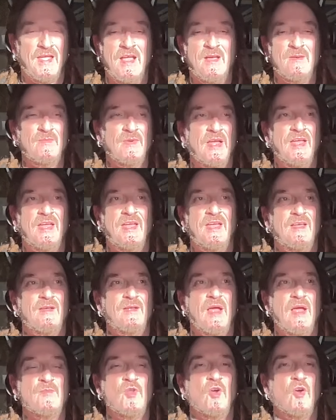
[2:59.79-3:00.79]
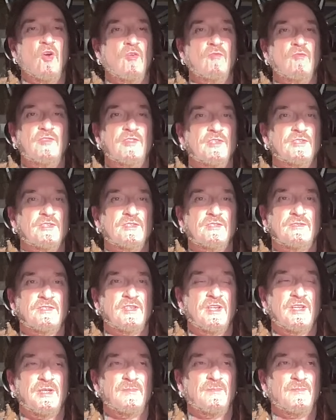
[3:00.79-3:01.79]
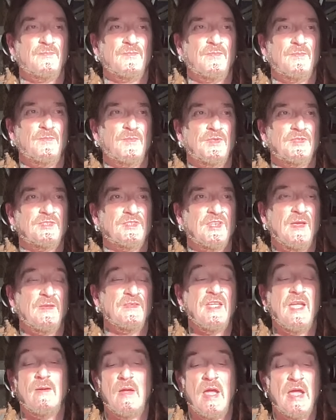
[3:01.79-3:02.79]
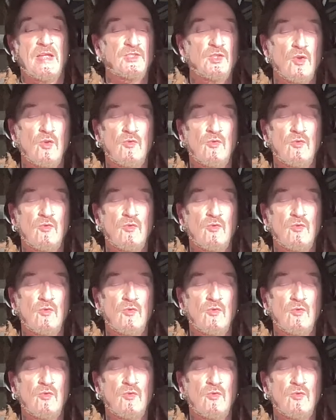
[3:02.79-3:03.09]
I'm not of this time, but yeah, I